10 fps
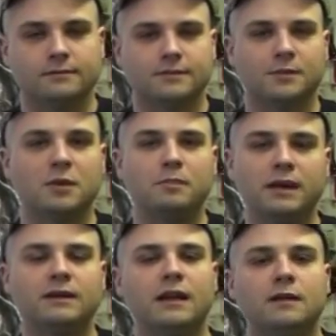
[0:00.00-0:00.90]
some of the
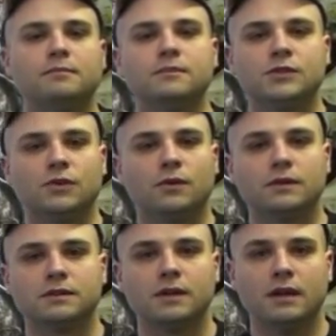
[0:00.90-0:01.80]
big name
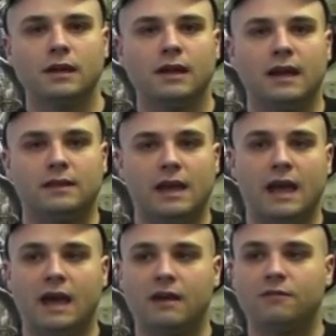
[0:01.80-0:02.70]
stores and they
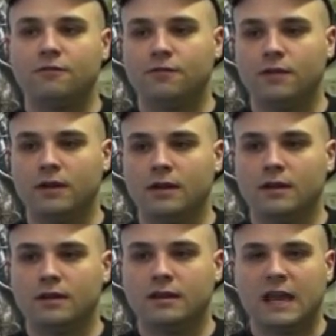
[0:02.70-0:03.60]
have
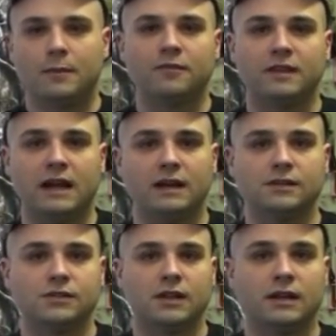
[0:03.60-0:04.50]

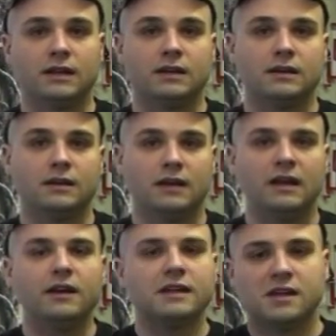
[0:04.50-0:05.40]
camouflage, like
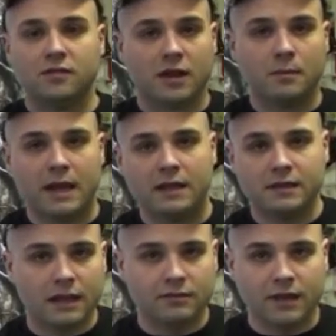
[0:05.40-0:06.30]
any of you guys have like a
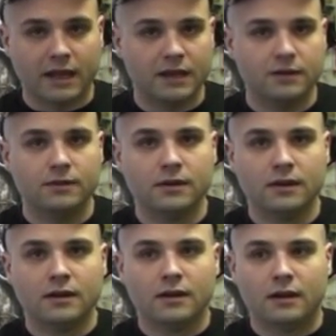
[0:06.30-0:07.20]
man cave like I do.
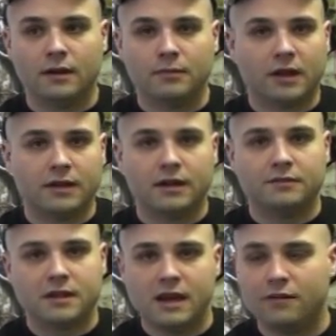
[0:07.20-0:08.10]
I'm lucky
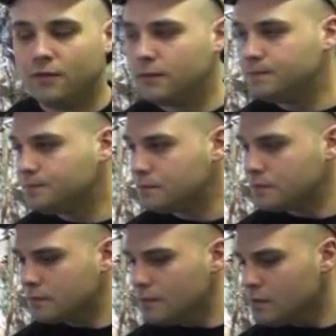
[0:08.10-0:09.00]
enough to have one.
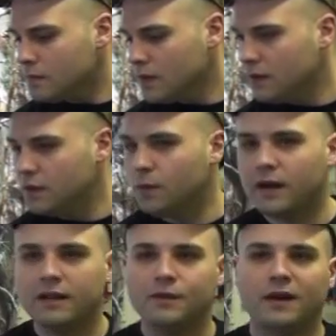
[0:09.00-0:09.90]
You
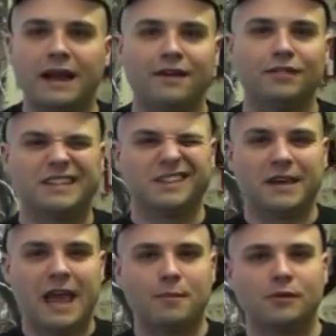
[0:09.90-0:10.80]
want to have like
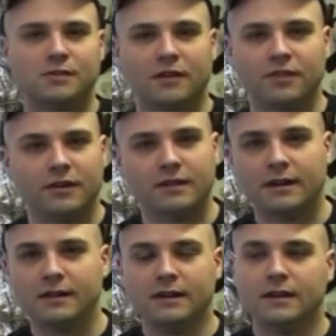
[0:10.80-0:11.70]
little camo stuff here and
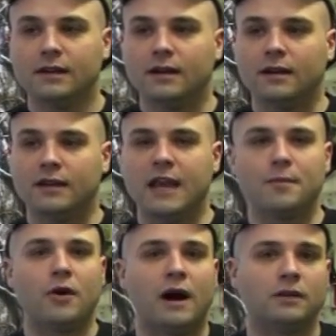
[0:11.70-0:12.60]
there.
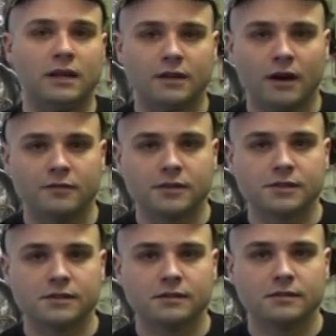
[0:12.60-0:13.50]
Camo outlet
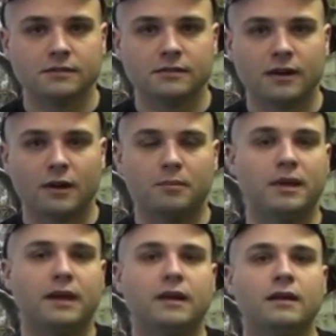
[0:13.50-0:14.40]
covers are
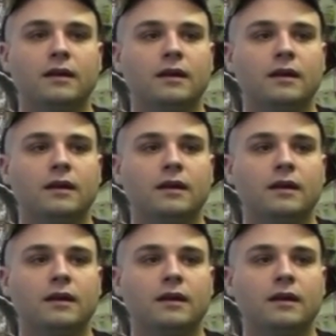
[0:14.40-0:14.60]
big.